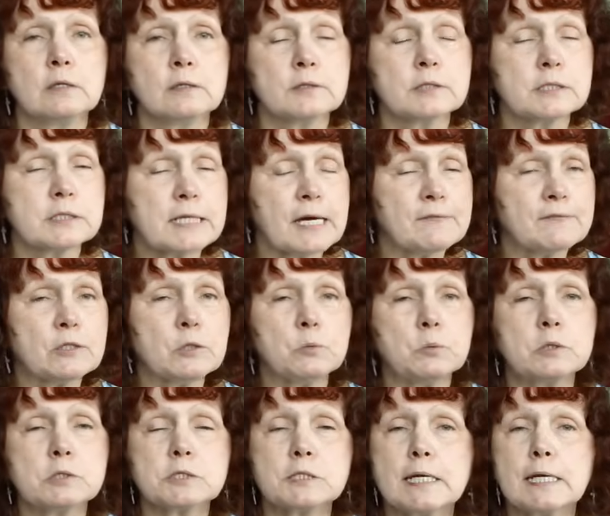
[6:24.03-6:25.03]
The devil
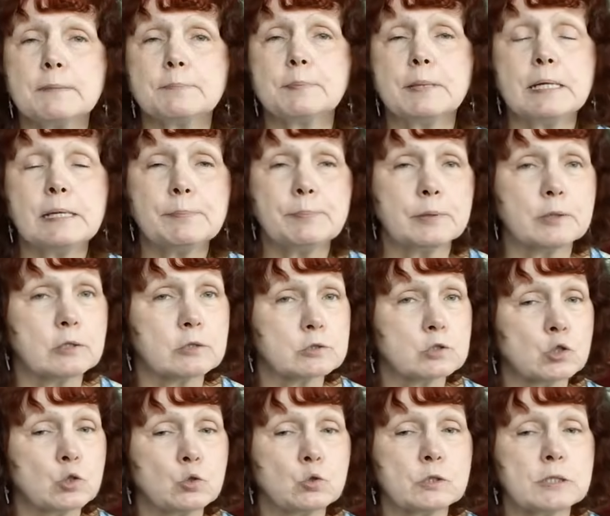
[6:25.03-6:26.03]
will send people
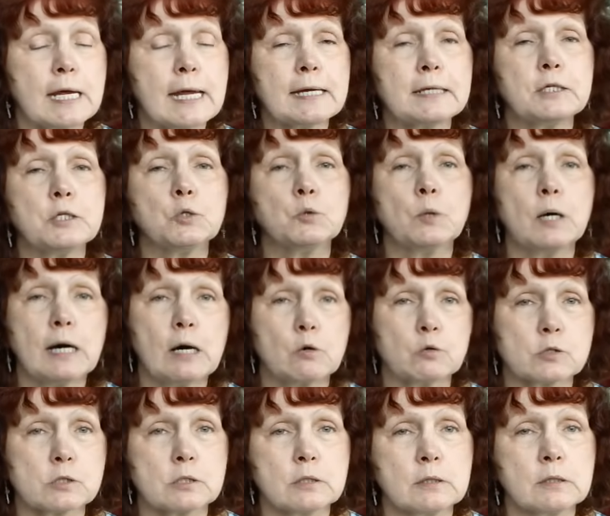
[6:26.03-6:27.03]
to take you
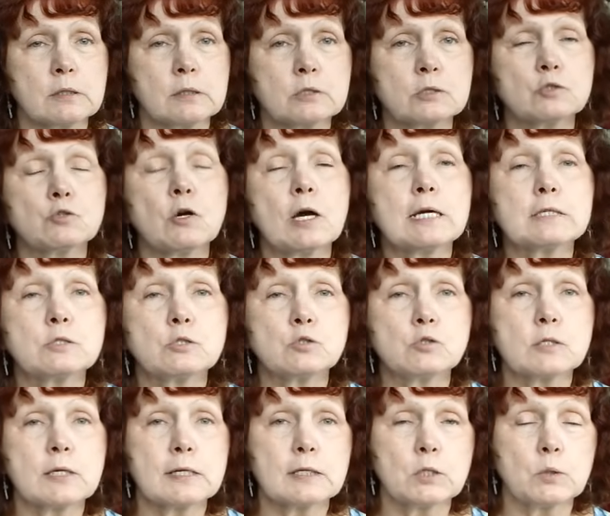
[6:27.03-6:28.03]
out, try to
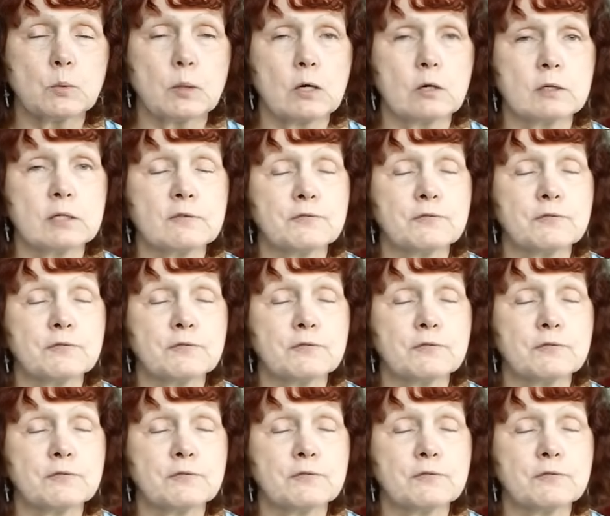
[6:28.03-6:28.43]
take you out.